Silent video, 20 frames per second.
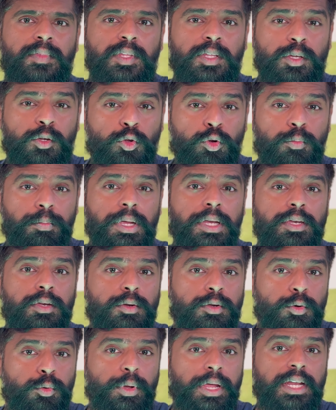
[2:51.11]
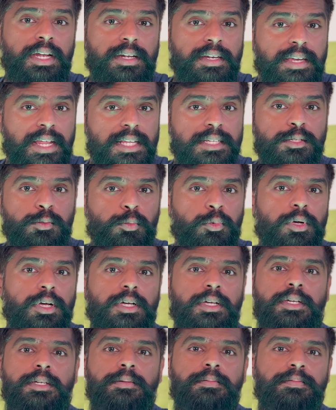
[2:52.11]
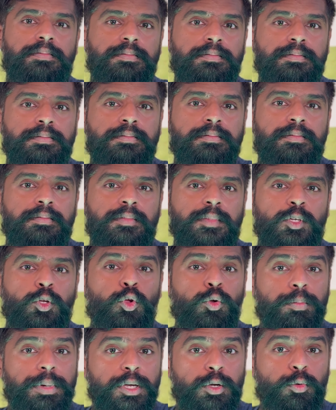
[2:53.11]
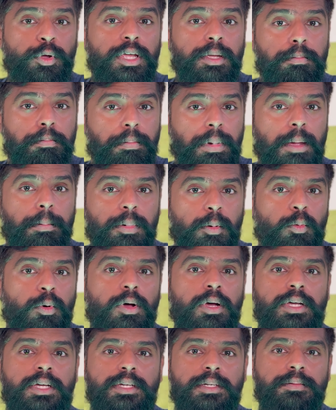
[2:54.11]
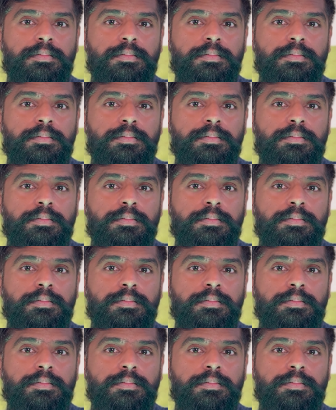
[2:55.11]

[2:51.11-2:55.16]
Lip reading: You'll be doing desk work. You'll be doing paperwork.